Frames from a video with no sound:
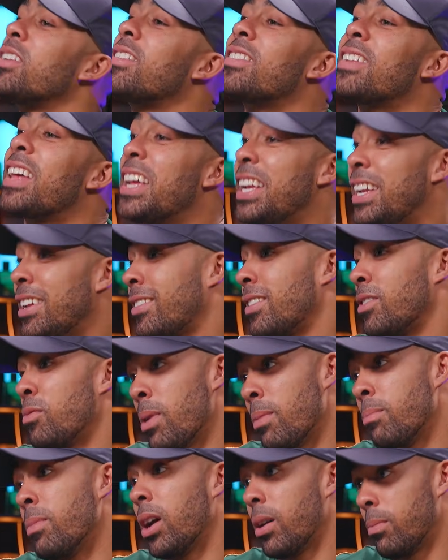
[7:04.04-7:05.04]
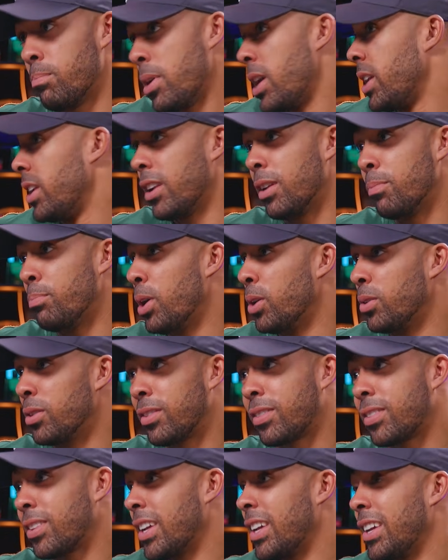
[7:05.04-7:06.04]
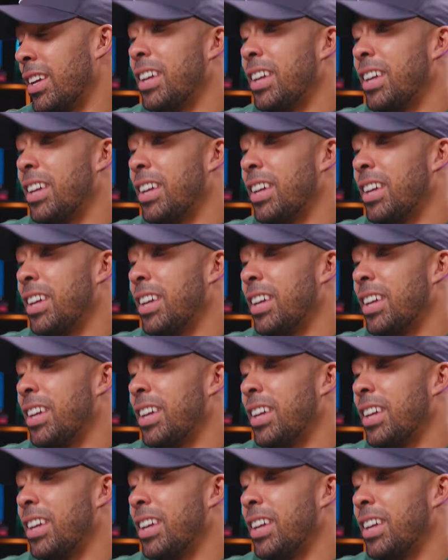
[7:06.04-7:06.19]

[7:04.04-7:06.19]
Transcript: You can say, listen, remember, burning the boats.